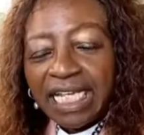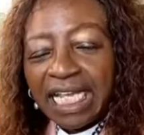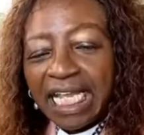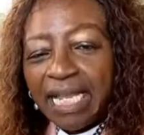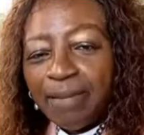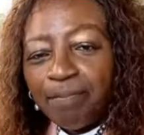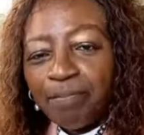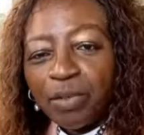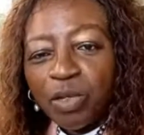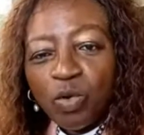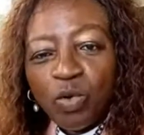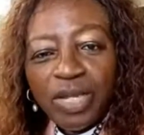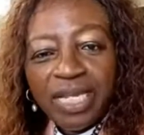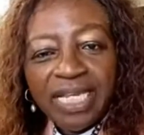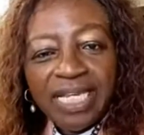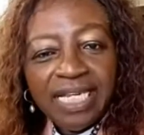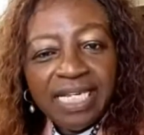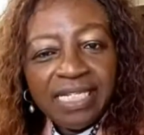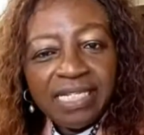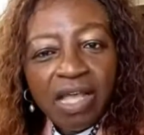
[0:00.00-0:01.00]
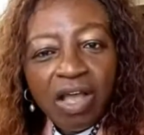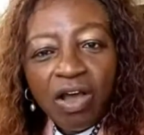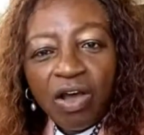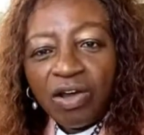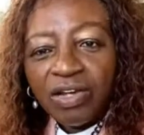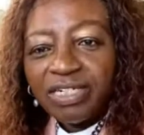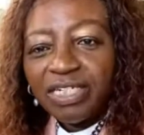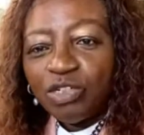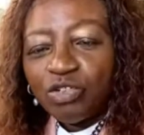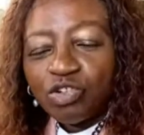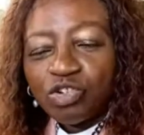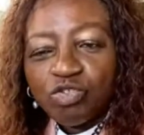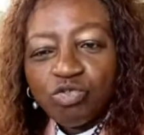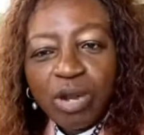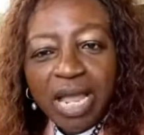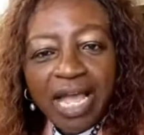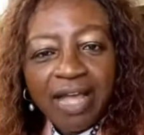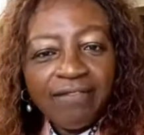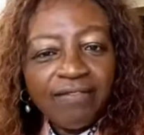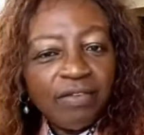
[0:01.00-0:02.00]
Employees, auto,
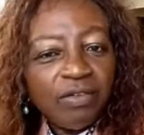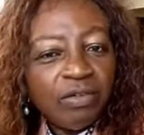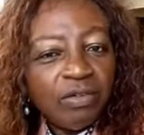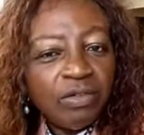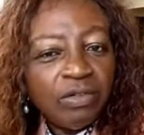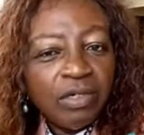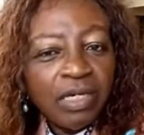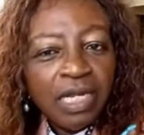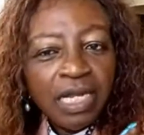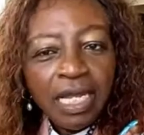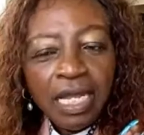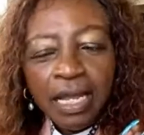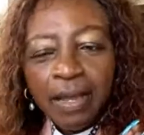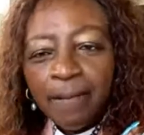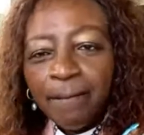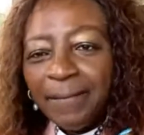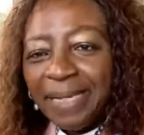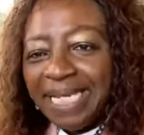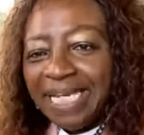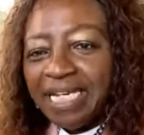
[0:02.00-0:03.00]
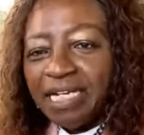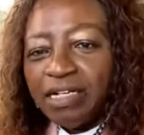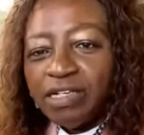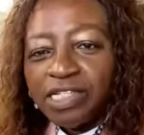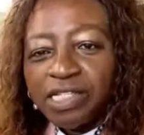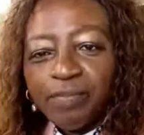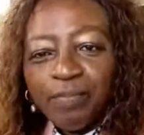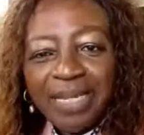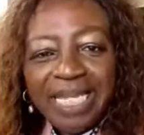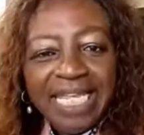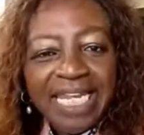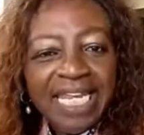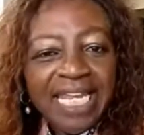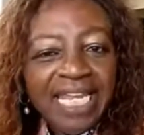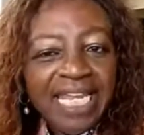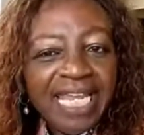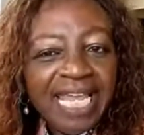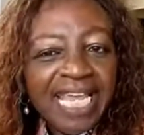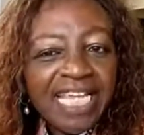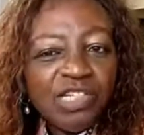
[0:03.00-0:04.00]
travel, meals,
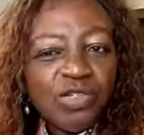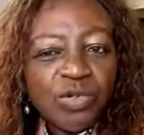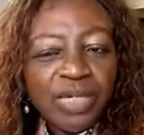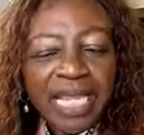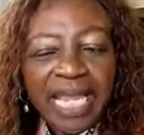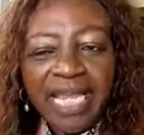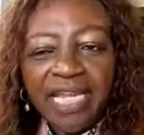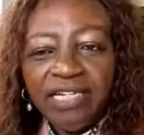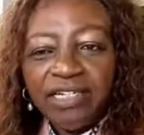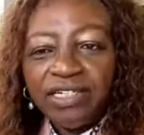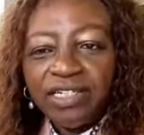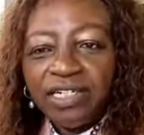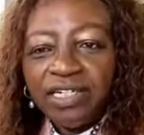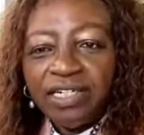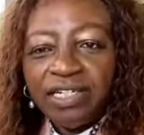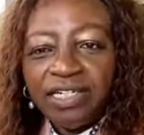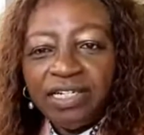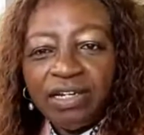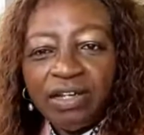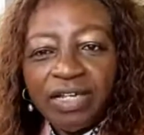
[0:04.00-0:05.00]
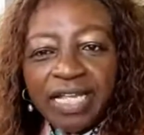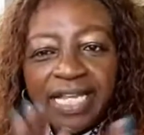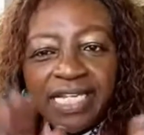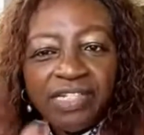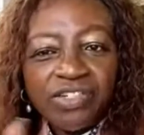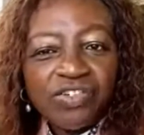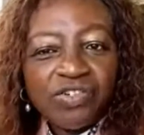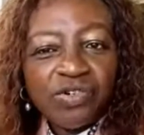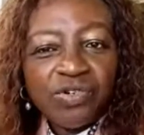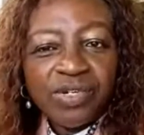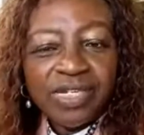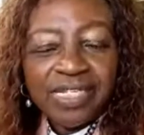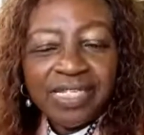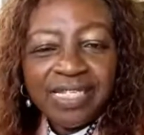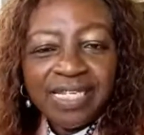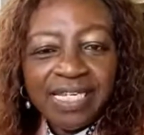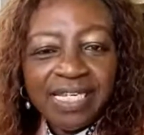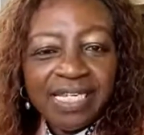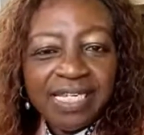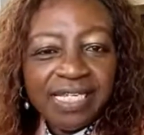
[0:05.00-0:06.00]
meeting, education,
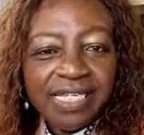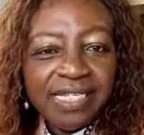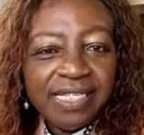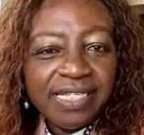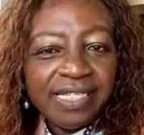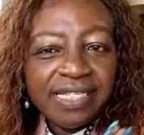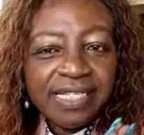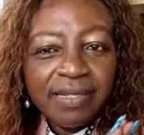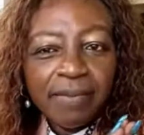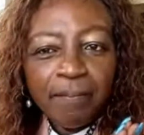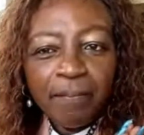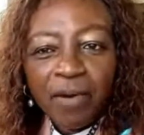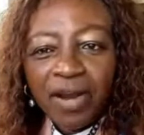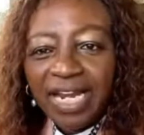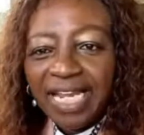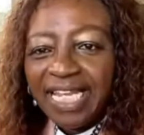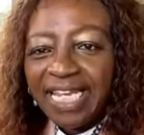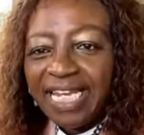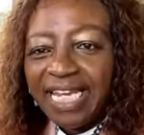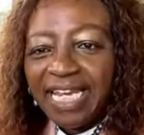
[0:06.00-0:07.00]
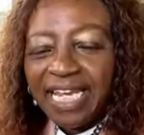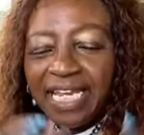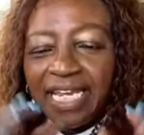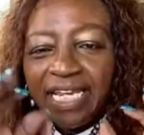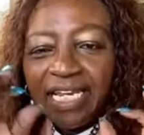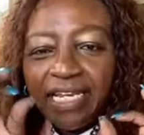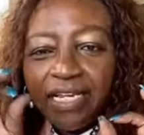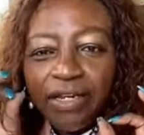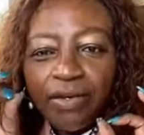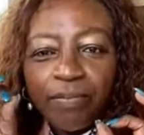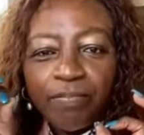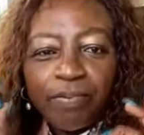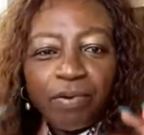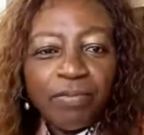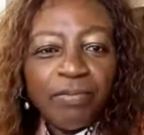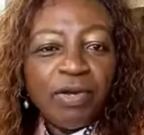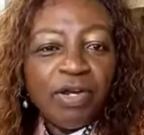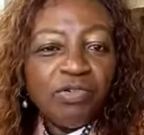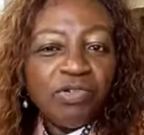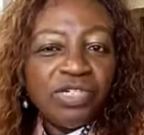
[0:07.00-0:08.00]
insurances, marketing, your
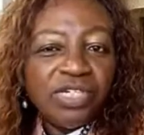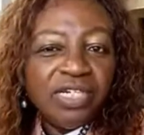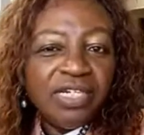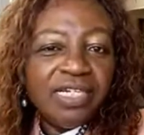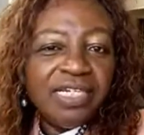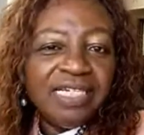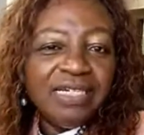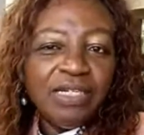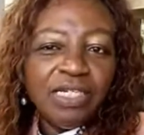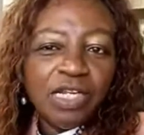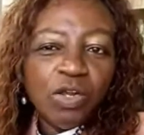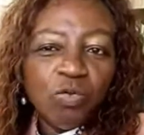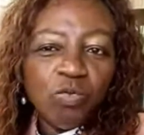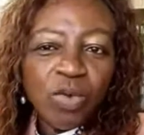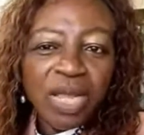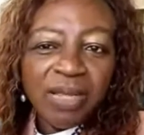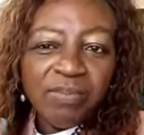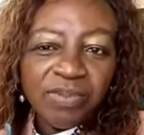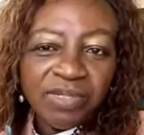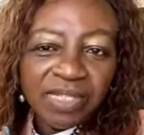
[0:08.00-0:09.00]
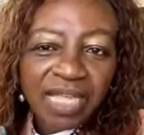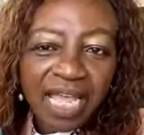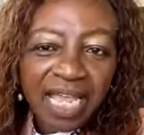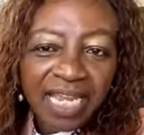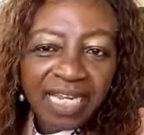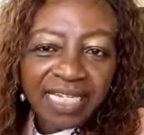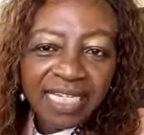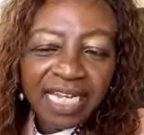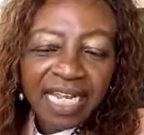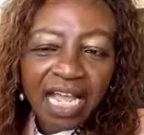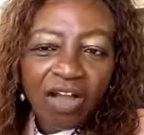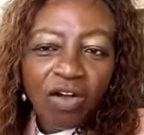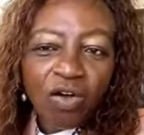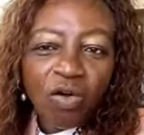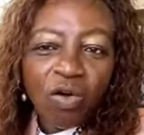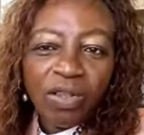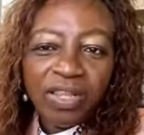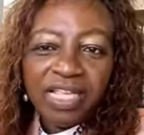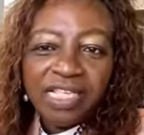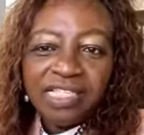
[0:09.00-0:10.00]
promotion, your website,
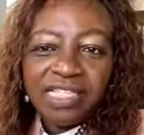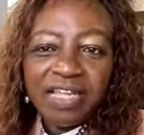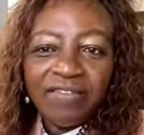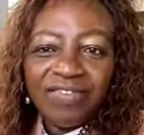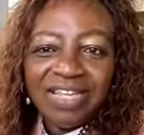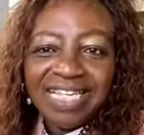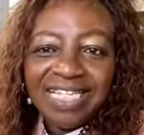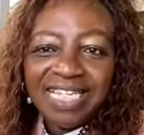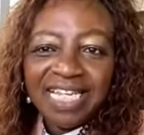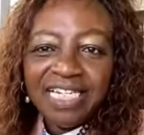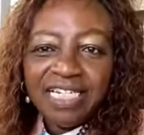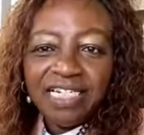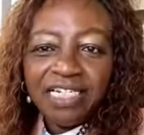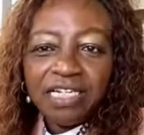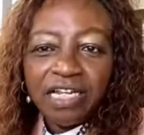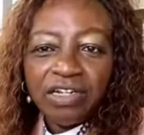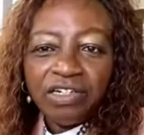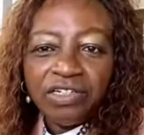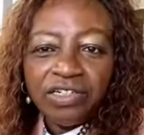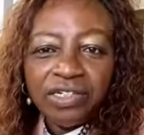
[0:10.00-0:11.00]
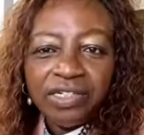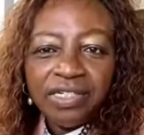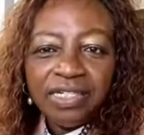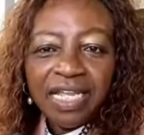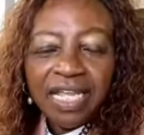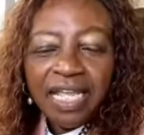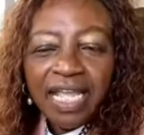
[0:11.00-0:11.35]
all that stuff is a deduction.